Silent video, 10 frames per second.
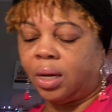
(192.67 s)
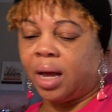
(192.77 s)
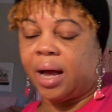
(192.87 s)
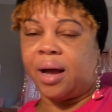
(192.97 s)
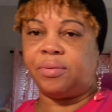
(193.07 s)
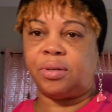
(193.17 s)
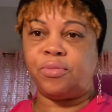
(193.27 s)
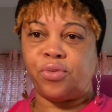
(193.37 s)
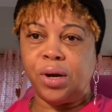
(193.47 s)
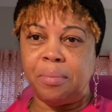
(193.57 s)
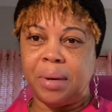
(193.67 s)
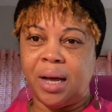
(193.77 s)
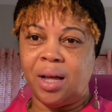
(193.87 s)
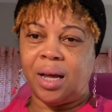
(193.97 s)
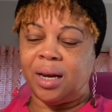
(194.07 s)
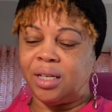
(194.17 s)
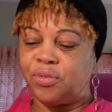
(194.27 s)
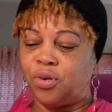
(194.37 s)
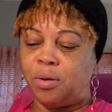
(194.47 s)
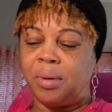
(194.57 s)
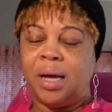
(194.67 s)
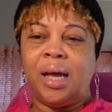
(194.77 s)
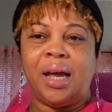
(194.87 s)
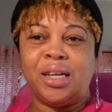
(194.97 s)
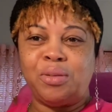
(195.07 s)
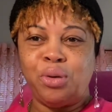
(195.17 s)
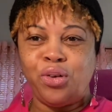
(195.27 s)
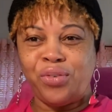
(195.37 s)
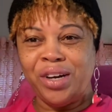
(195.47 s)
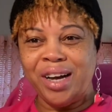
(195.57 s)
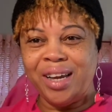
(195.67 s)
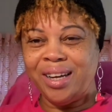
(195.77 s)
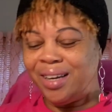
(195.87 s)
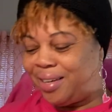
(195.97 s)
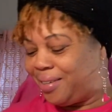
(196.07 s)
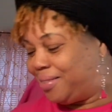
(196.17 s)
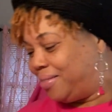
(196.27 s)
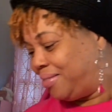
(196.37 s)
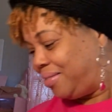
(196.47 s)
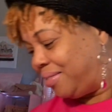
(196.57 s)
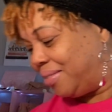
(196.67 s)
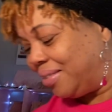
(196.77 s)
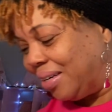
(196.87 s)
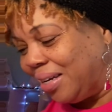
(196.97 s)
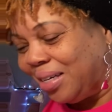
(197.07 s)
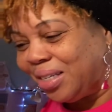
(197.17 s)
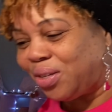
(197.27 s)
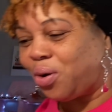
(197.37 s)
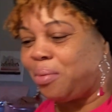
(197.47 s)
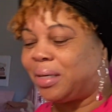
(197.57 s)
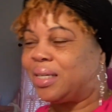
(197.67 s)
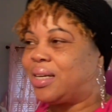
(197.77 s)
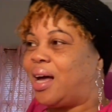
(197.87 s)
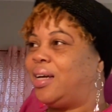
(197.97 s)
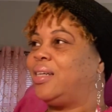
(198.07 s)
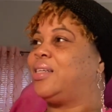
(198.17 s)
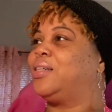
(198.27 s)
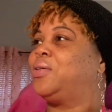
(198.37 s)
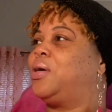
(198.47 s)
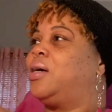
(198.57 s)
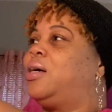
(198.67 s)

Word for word: I have some friend mail, and it's from It's Beautiful Honey. So I'm excited to